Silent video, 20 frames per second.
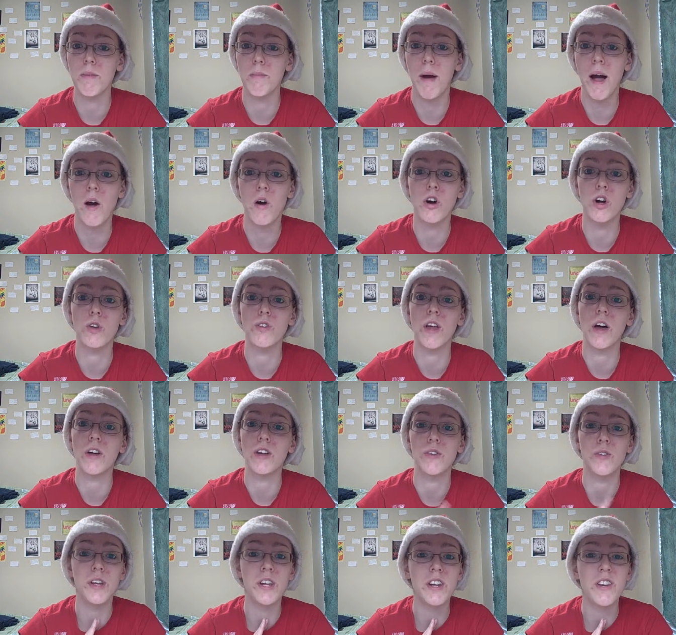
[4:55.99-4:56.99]
the power goes
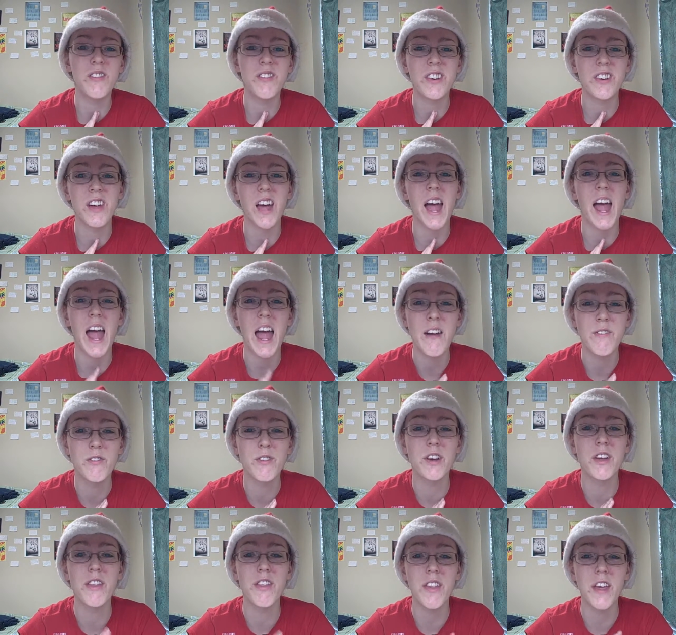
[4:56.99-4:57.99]
out, you need to fill
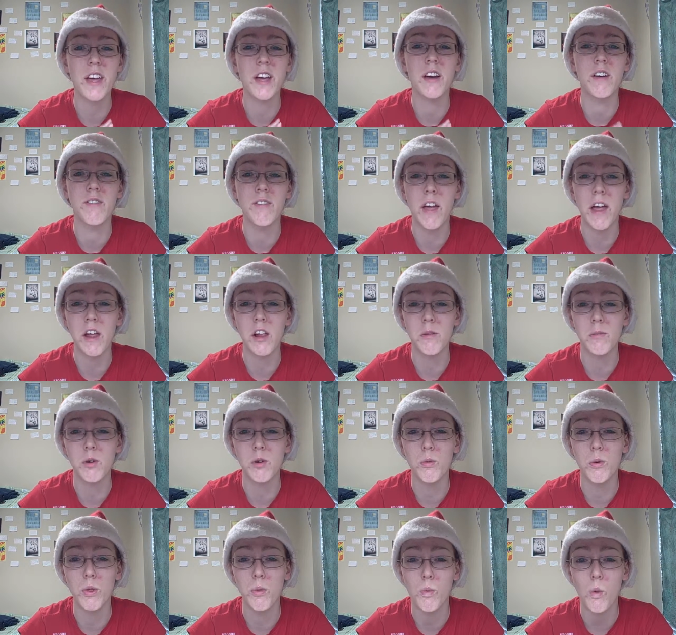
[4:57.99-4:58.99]
everything
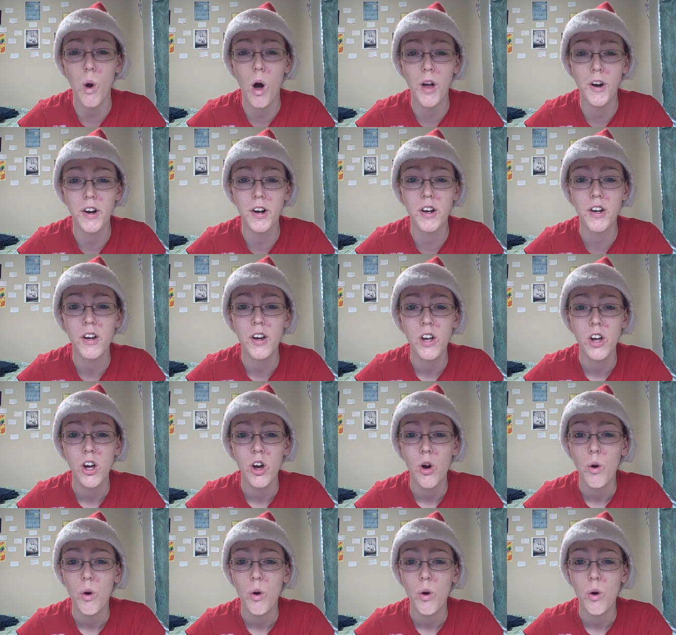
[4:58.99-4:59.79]
available with water.